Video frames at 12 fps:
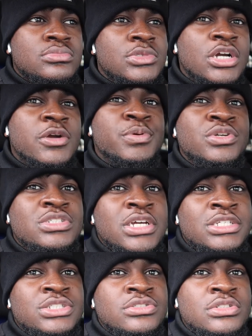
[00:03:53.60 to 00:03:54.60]
a computer
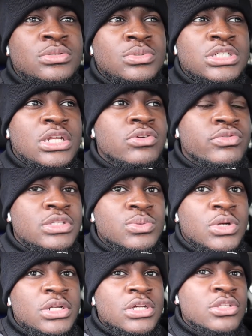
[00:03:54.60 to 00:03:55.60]
science degree, which I don't really
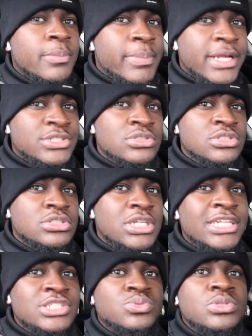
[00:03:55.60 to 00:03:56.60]
want another bachelor's.
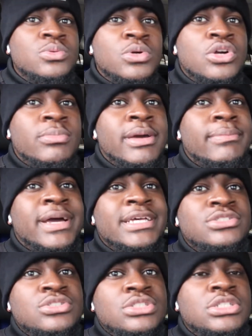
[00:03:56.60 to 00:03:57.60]
I just want to work on my
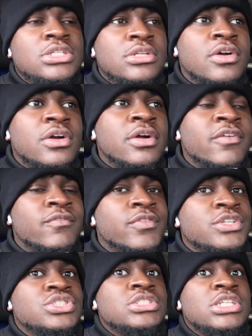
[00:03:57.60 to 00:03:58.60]
master's and then uh,
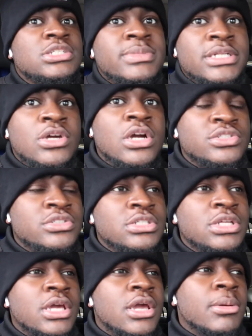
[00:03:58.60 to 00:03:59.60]
eventually get my
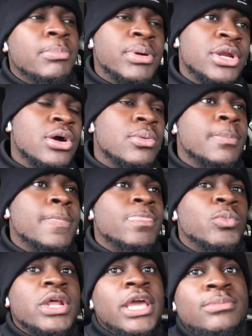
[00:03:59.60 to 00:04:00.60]
doctorate. But um,
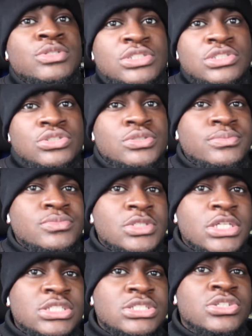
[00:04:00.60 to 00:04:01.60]
what I am going to do
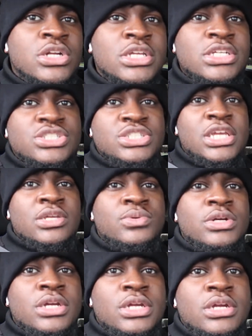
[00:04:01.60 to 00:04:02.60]
is, starting in
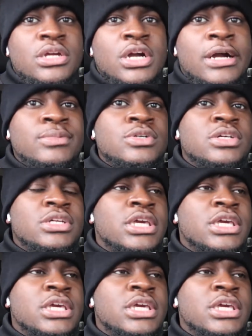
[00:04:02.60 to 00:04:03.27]
January, I'm going to